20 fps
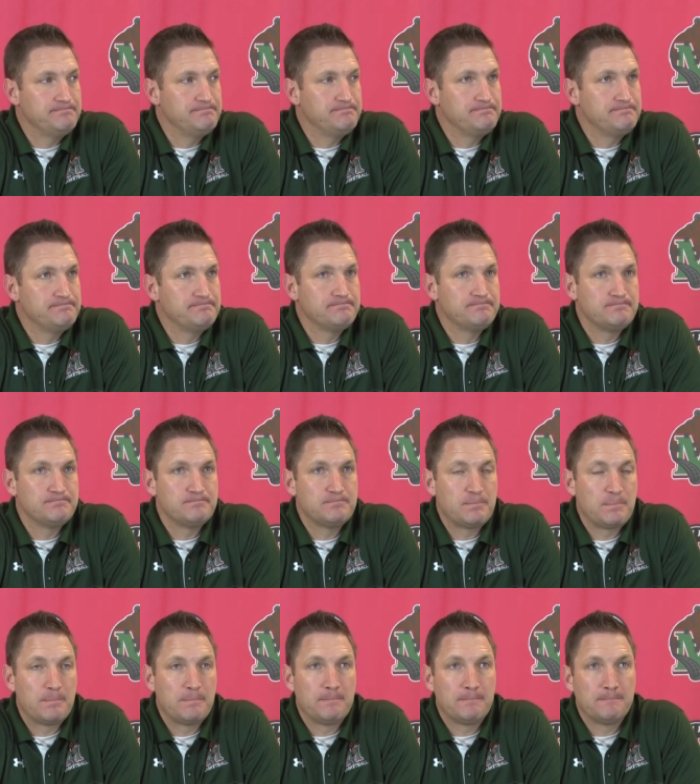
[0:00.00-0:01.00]
How well have you
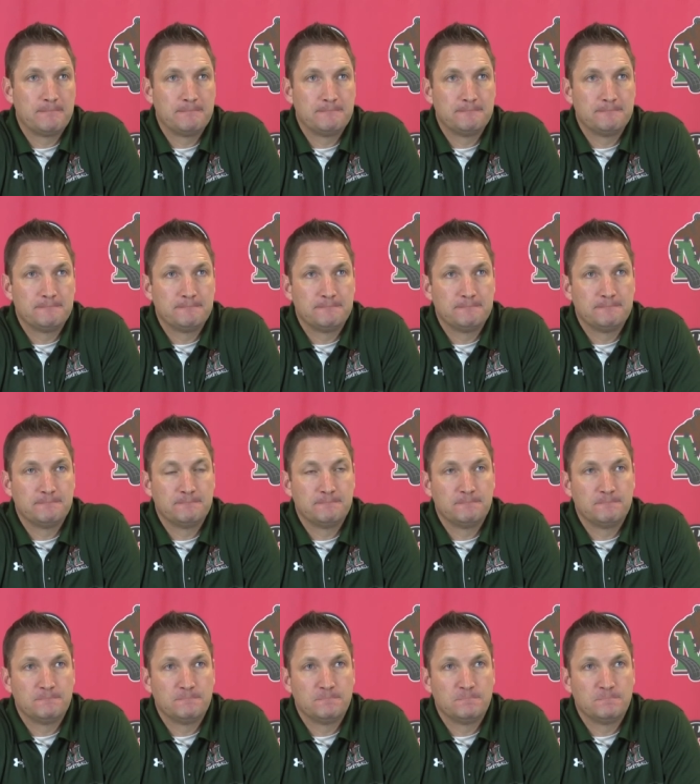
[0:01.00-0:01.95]
seen things come together, coach,